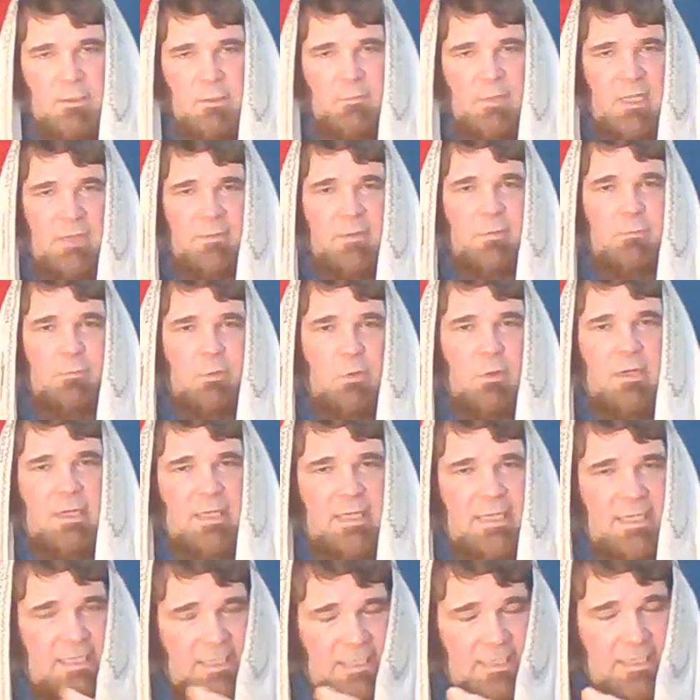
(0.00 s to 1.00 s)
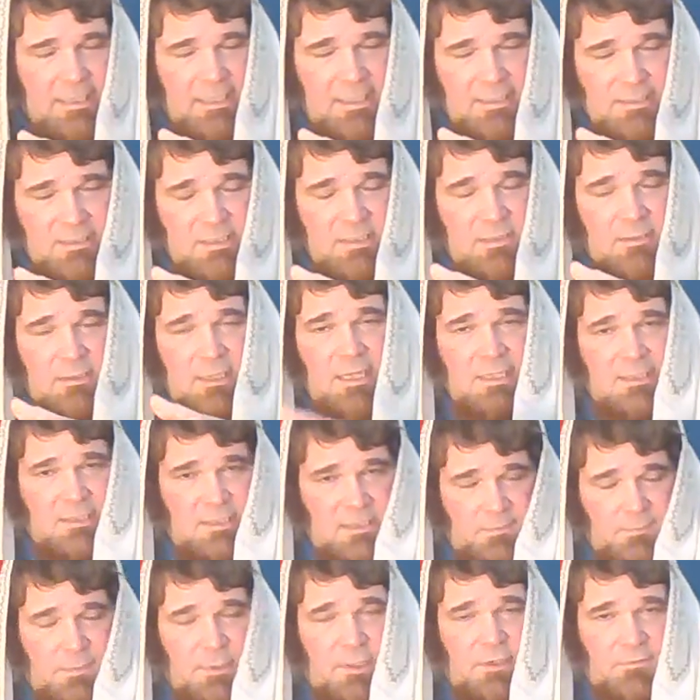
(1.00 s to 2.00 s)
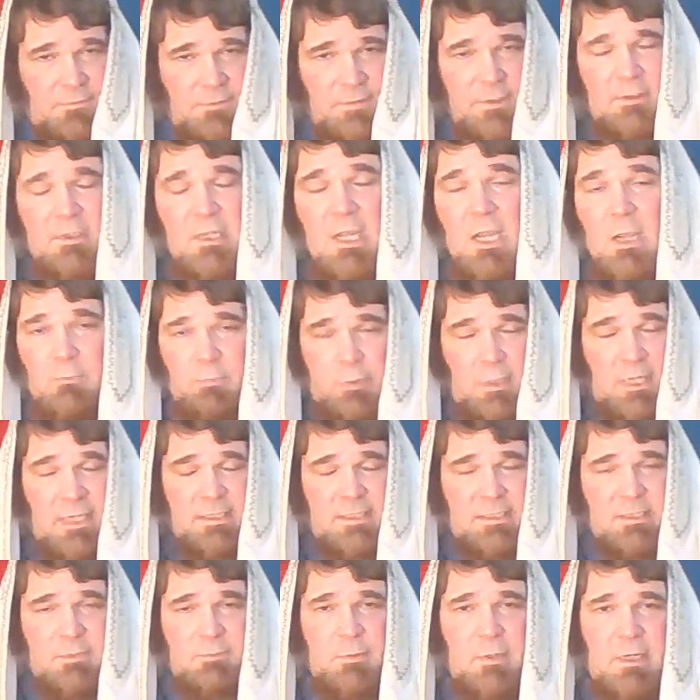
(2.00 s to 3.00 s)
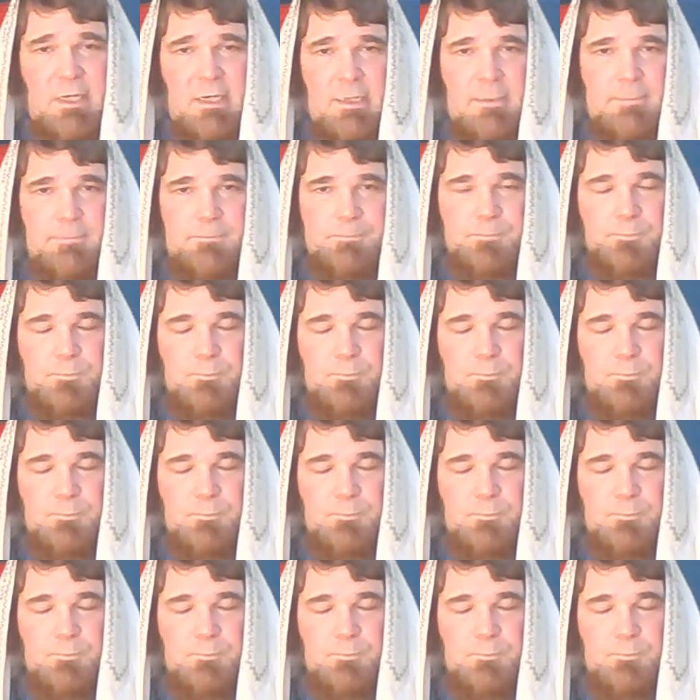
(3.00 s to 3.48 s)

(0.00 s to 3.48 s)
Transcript: or maybe you're born again and not spirit filled, pray this prayer.